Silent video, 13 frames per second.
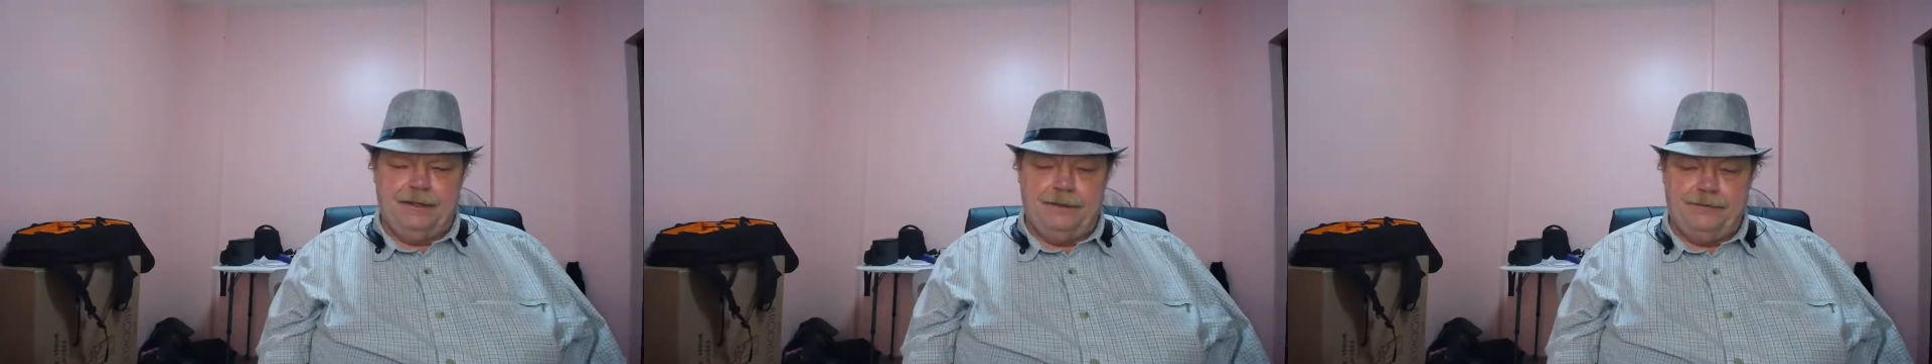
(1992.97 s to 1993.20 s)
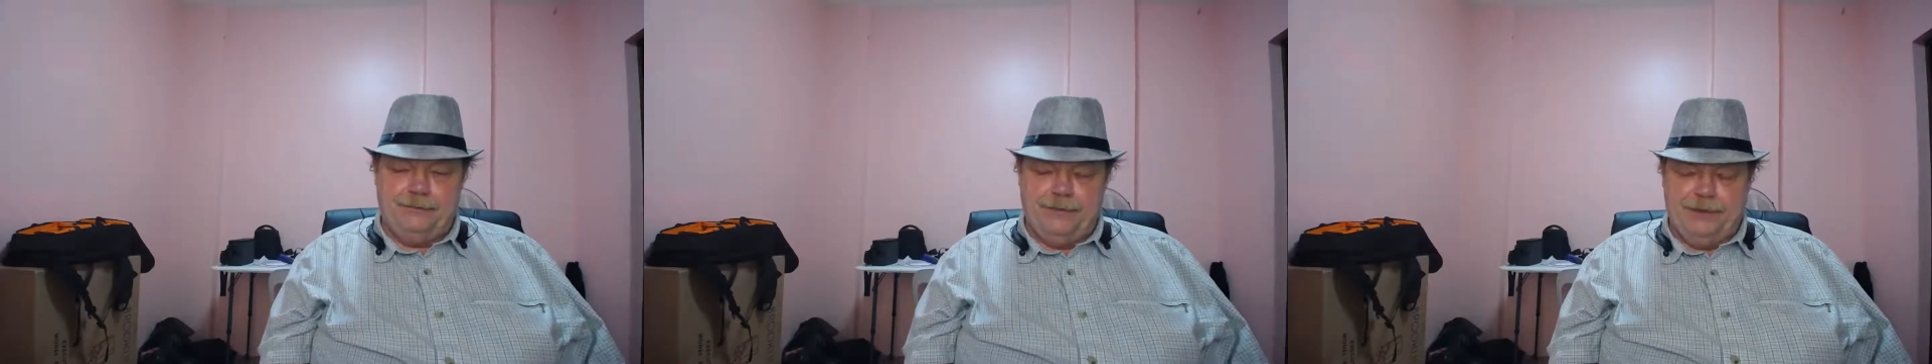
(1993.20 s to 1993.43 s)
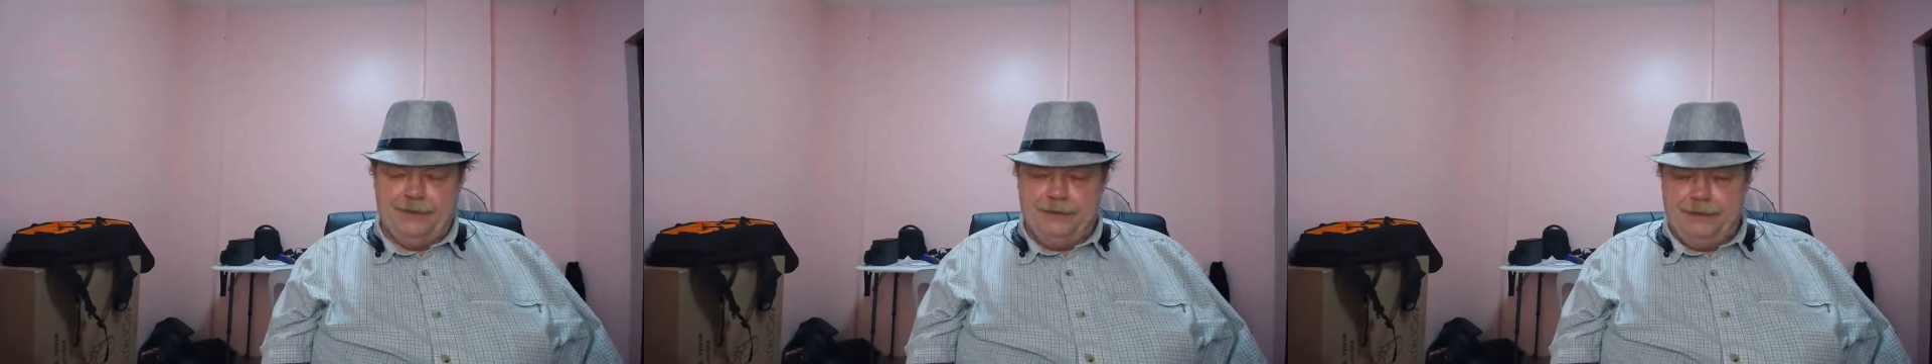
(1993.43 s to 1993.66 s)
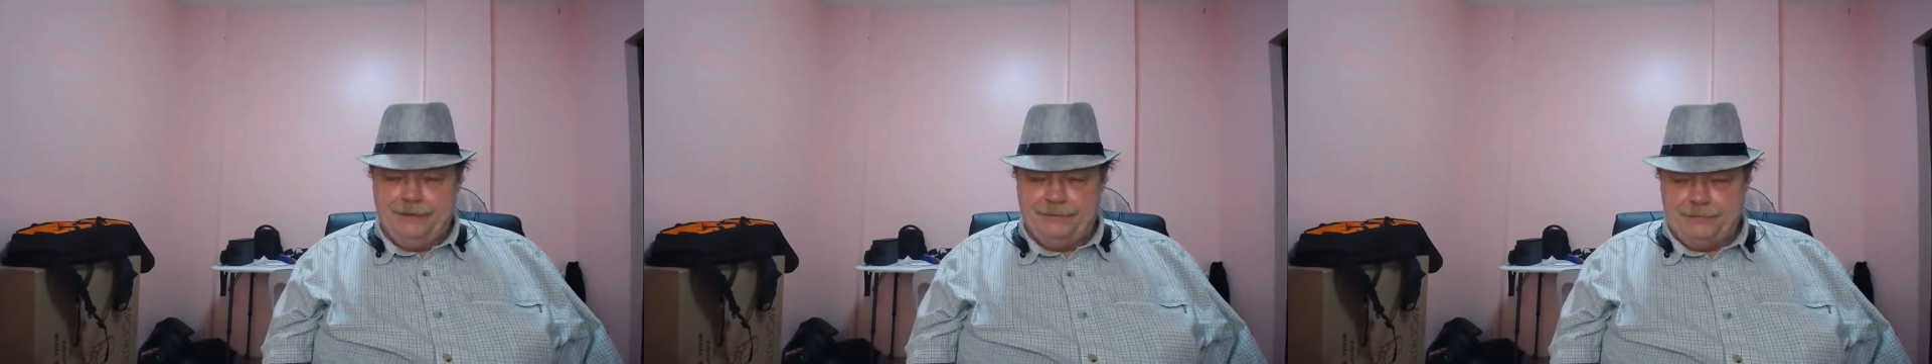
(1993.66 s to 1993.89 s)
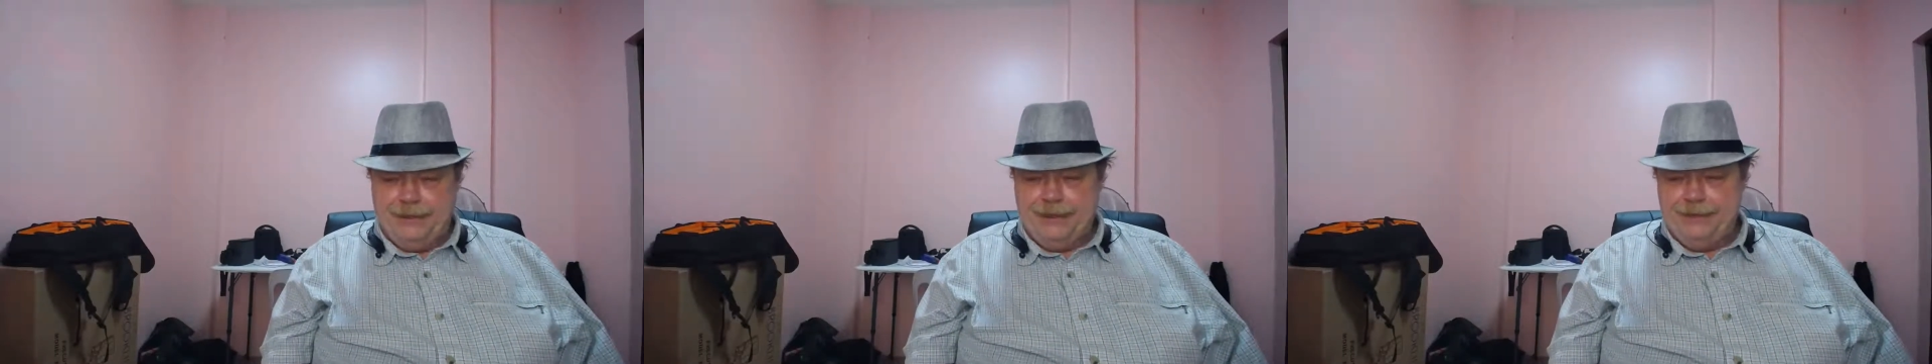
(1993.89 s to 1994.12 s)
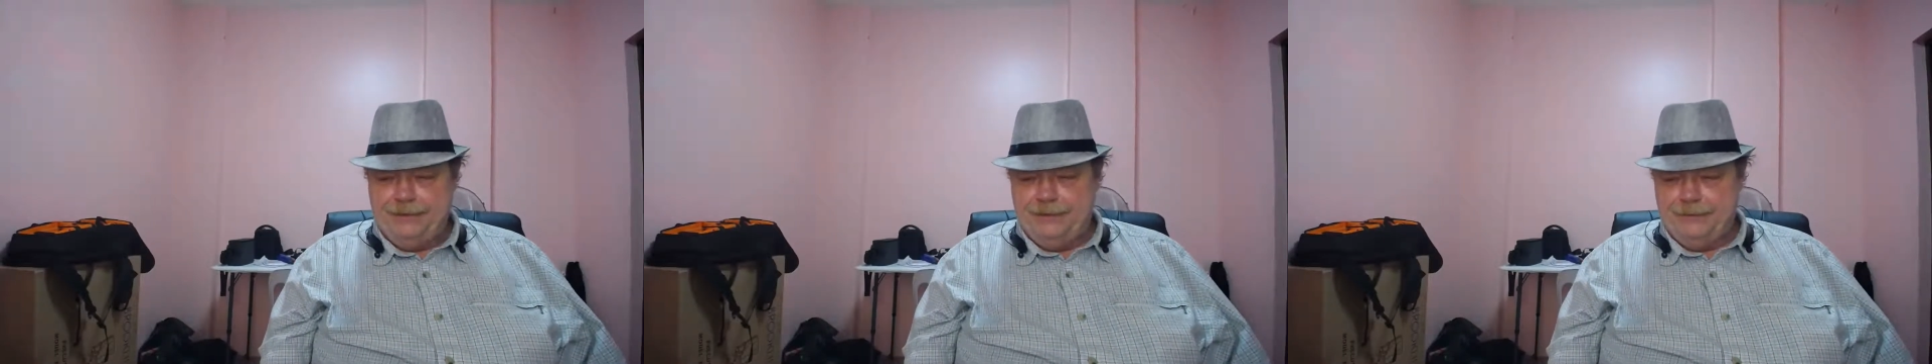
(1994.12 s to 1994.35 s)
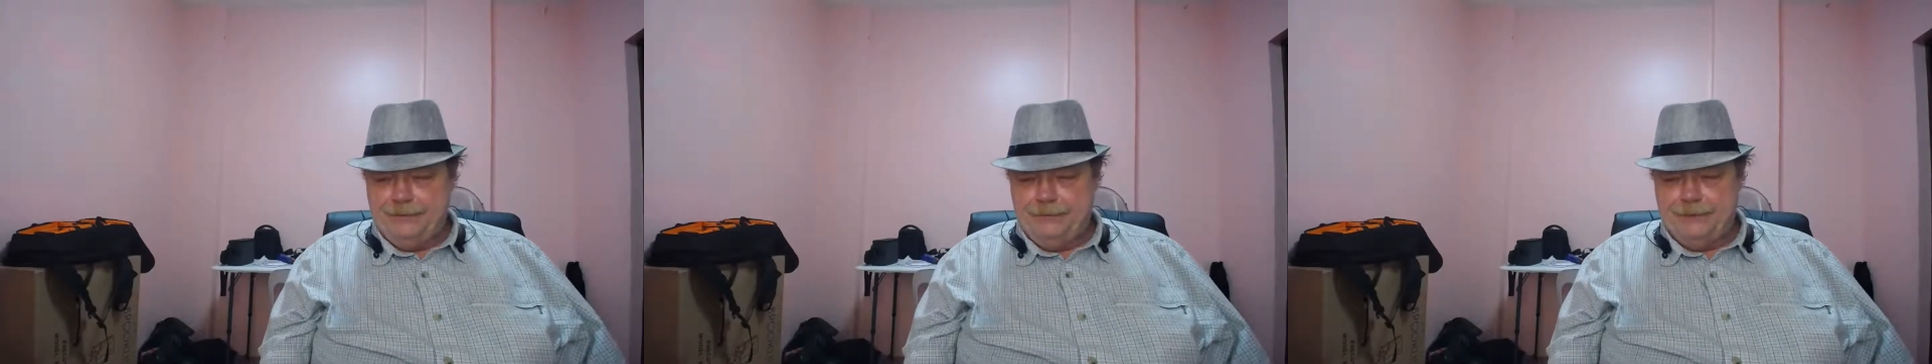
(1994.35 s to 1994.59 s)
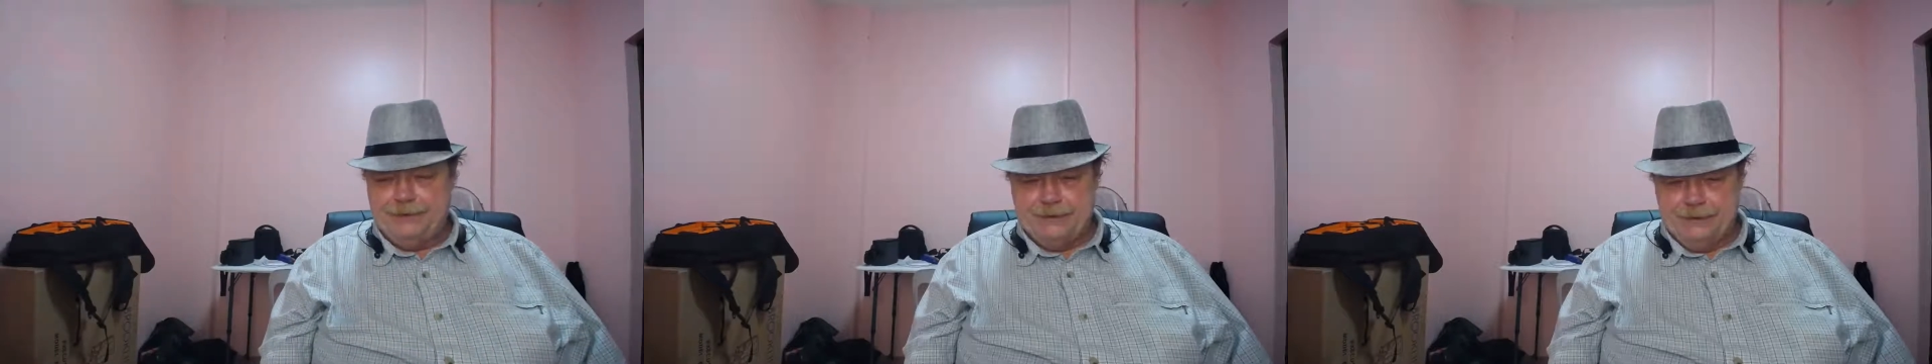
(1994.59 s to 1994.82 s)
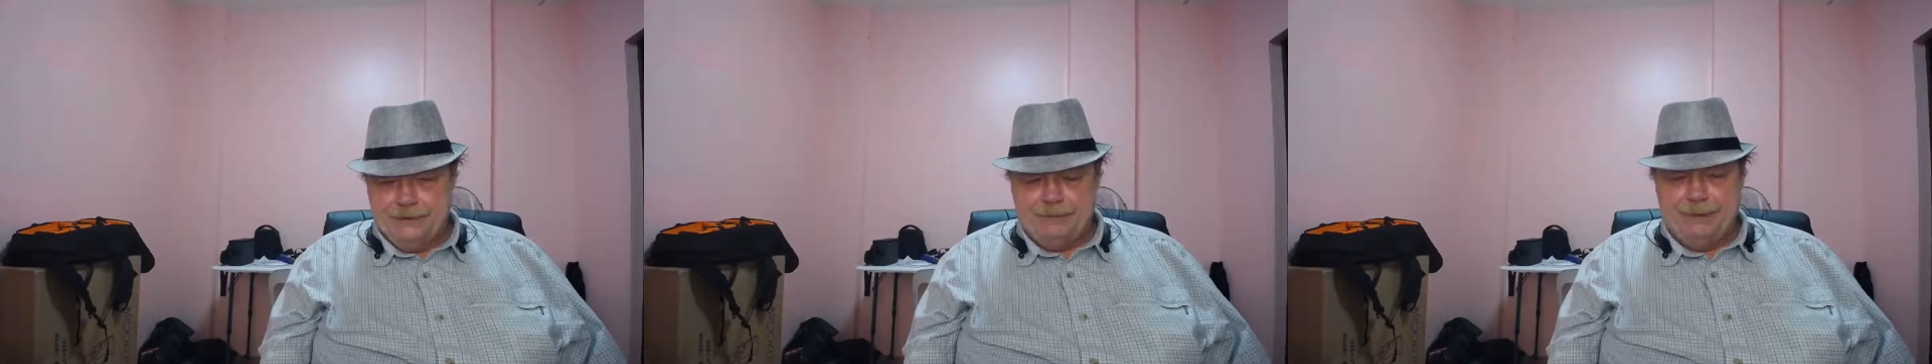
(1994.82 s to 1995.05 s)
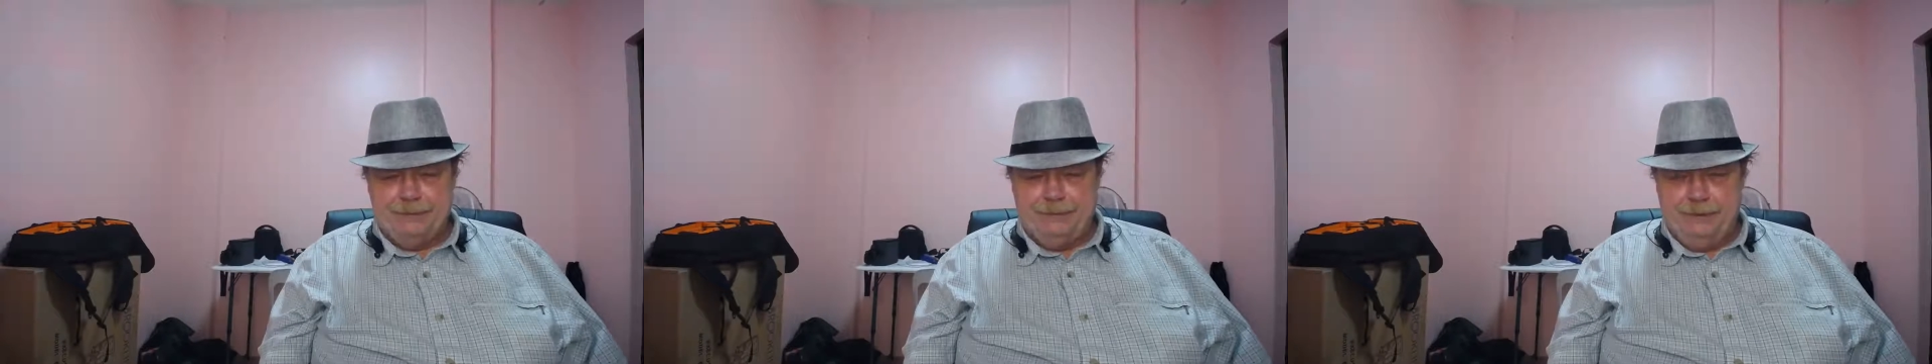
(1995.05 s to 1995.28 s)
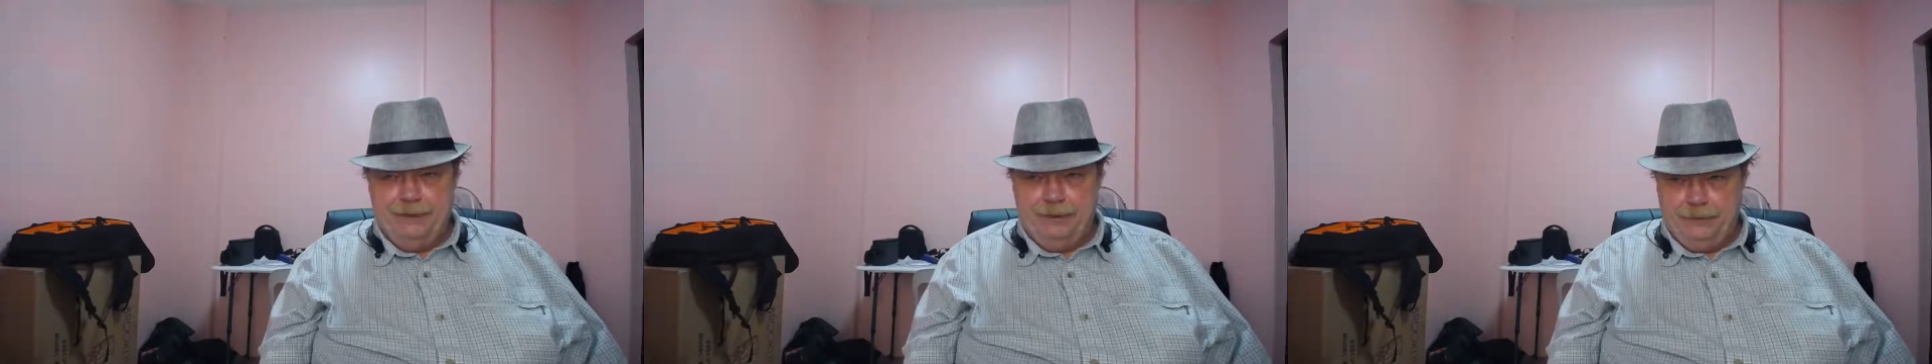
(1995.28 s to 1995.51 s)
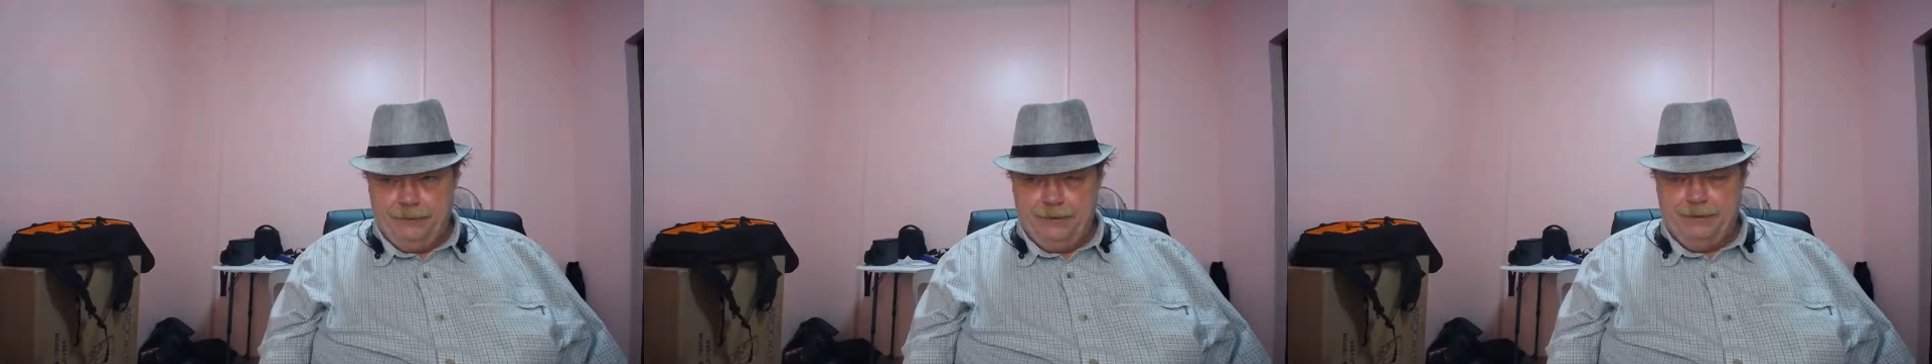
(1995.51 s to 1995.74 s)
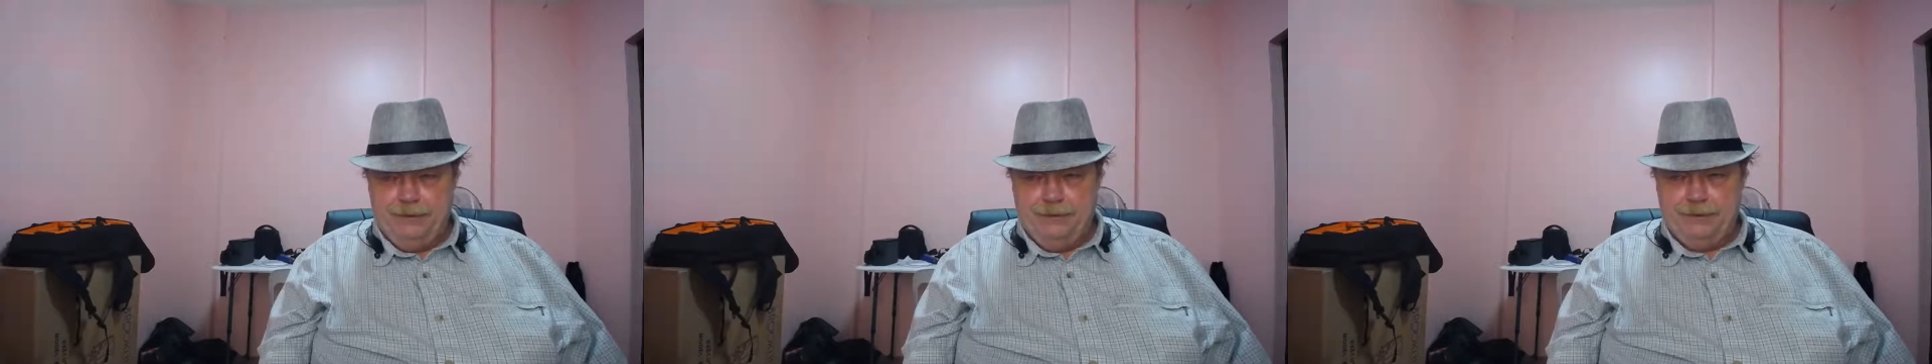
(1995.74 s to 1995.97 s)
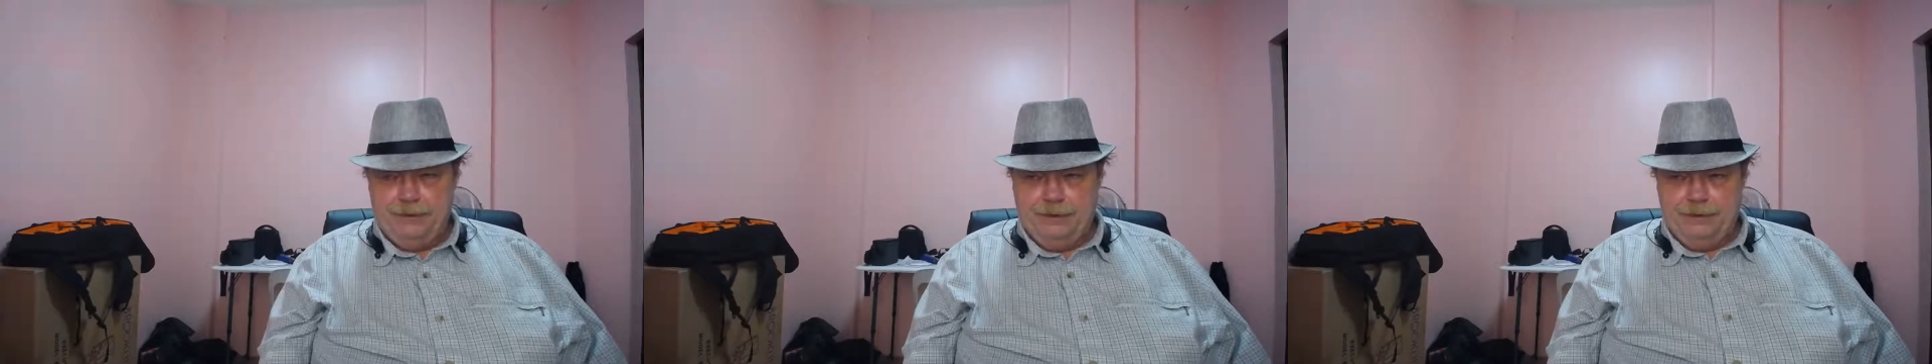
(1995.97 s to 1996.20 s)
is where it's rated to, which is a little bit lower,